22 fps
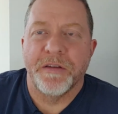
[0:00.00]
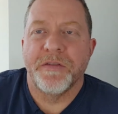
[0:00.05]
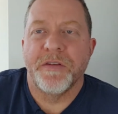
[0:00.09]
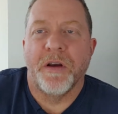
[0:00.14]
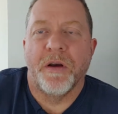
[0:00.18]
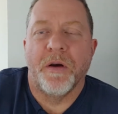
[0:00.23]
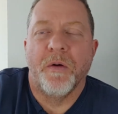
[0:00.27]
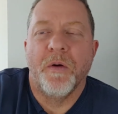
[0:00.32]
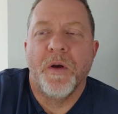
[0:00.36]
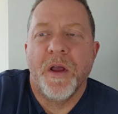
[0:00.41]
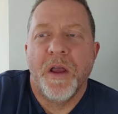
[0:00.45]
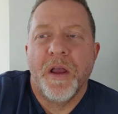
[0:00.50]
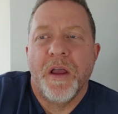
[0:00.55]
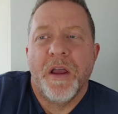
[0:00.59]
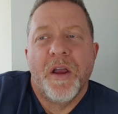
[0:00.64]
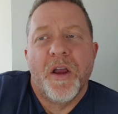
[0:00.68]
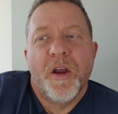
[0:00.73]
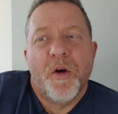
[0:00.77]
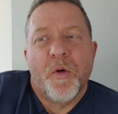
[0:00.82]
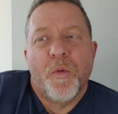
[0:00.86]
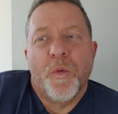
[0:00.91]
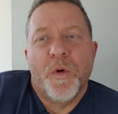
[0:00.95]
So
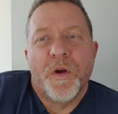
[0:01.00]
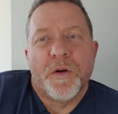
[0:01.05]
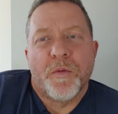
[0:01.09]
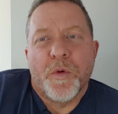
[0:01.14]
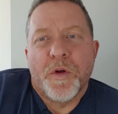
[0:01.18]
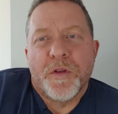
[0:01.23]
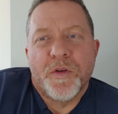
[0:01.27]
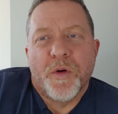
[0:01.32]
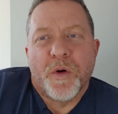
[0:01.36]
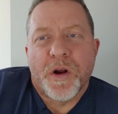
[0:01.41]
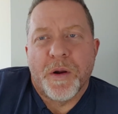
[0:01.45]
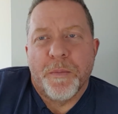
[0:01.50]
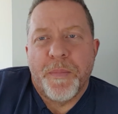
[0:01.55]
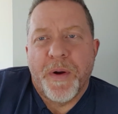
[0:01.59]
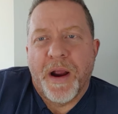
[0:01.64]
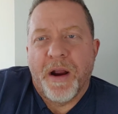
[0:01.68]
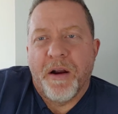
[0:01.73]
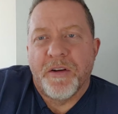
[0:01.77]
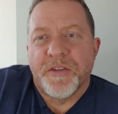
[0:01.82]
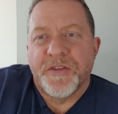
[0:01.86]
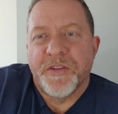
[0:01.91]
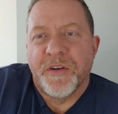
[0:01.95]
we'll do a
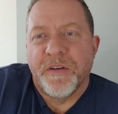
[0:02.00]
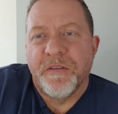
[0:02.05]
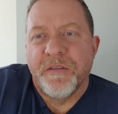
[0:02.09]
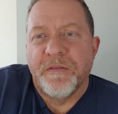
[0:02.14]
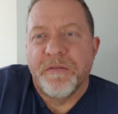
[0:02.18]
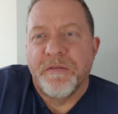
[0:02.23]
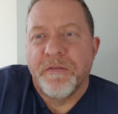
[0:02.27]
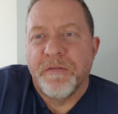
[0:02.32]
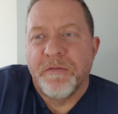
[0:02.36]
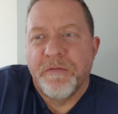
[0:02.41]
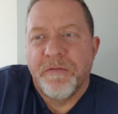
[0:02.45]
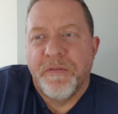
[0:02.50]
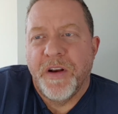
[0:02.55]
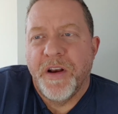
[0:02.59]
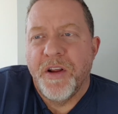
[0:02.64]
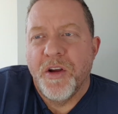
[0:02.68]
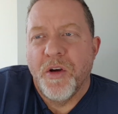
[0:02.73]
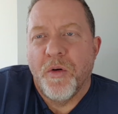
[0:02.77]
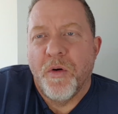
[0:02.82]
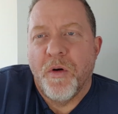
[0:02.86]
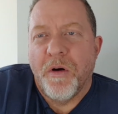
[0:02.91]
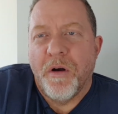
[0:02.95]
comparison
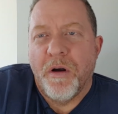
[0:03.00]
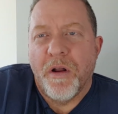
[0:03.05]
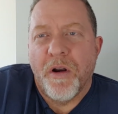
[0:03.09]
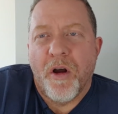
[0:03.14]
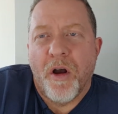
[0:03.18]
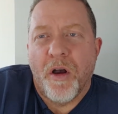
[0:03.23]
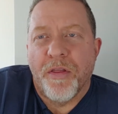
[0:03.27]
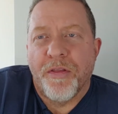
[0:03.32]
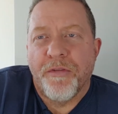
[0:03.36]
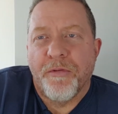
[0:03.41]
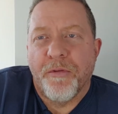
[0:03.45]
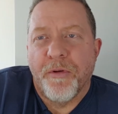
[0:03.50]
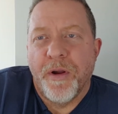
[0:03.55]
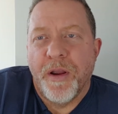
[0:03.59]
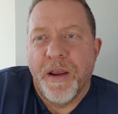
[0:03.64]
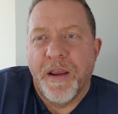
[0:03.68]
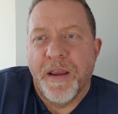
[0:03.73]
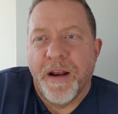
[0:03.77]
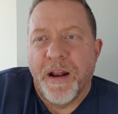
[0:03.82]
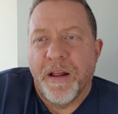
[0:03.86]
video on all 3,